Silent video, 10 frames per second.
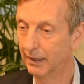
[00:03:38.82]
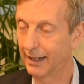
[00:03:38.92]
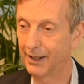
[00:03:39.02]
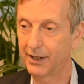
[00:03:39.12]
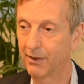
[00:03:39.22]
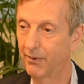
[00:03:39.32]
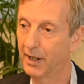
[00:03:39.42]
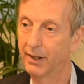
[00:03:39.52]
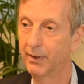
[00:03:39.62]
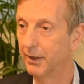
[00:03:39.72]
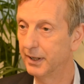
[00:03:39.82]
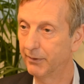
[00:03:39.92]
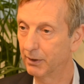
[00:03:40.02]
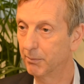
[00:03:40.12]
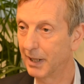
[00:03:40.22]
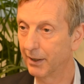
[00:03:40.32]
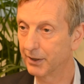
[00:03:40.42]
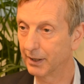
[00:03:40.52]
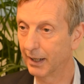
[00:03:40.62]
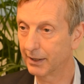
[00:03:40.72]
And that's a very, very difficult
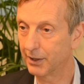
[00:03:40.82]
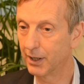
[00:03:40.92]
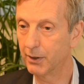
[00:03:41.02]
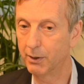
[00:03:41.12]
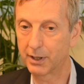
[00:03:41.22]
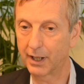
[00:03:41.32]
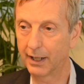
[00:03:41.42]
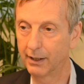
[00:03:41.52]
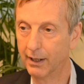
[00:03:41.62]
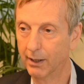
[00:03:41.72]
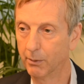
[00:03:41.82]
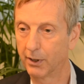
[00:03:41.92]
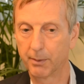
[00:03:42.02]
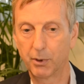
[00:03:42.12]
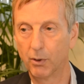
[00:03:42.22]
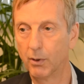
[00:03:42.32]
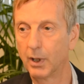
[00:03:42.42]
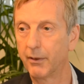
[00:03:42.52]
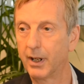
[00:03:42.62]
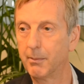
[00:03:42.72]
balancing act. It's no use saying we're going to put
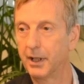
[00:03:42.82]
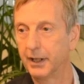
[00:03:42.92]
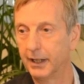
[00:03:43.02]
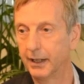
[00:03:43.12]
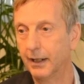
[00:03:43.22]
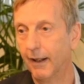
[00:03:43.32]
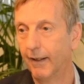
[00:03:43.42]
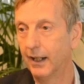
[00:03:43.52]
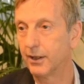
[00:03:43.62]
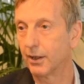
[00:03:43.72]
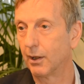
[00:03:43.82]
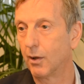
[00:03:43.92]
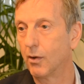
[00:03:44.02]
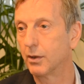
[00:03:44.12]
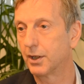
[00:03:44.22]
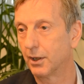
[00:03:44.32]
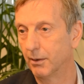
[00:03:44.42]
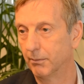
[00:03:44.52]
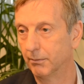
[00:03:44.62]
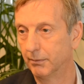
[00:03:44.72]
all of our money into
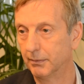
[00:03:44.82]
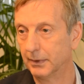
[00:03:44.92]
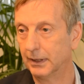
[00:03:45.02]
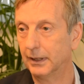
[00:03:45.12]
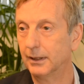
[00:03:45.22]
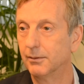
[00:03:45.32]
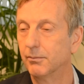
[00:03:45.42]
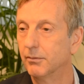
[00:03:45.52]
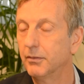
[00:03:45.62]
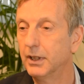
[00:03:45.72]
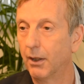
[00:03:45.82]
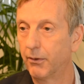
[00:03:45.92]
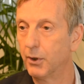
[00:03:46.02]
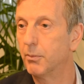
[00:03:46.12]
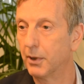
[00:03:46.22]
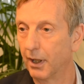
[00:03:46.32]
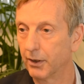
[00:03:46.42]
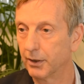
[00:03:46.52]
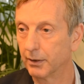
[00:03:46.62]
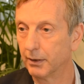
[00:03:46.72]
long-term food
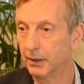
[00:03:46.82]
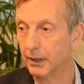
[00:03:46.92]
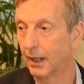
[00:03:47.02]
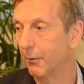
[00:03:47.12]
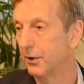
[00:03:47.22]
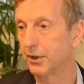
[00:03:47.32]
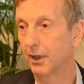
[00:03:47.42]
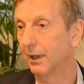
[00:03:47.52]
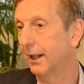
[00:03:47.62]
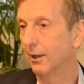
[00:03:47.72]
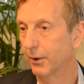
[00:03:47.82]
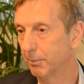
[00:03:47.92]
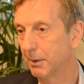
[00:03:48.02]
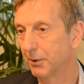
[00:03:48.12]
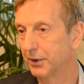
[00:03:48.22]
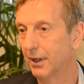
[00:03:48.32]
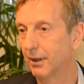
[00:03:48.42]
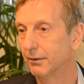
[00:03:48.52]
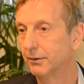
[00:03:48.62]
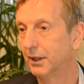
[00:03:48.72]
production and we're just going to let a load of people starve.
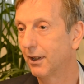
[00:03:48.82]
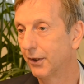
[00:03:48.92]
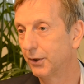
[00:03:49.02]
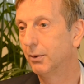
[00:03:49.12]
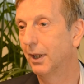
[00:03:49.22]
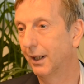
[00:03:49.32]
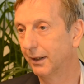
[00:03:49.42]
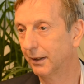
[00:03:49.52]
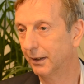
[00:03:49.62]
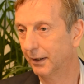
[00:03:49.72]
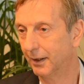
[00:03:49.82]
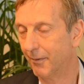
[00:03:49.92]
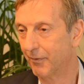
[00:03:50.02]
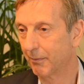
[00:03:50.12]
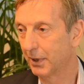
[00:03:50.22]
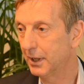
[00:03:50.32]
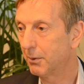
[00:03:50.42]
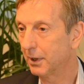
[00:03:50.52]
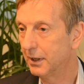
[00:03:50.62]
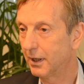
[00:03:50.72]
You can't do that. But
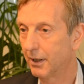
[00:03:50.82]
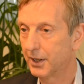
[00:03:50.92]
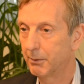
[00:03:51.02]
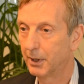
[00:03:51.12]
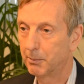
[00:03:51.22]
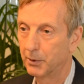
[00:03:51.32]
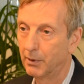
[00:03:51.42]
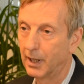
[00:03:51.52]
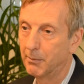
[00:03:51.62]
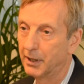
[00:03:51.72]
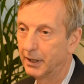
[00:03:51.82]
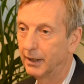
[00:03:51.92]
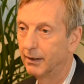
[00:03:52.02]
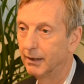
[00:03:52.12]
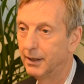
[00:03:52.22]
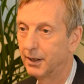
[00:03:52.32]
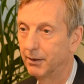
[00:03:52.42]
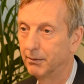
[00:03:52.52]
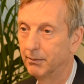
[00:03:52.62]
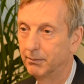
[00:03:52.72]
equally, you can't say we're going to put all our money
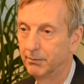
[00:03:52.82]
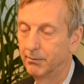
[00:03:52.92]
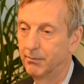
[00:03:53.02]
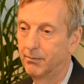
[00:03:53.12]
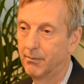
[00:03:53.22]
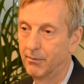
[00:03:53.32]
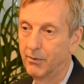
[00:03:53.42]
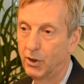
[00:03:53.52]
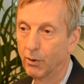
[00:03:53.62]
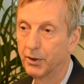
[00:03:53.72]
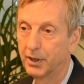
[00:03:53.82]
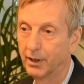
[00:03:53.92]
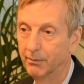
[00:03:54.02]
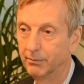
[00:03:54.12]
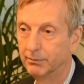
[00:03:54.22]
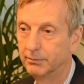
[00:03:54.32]
into short-term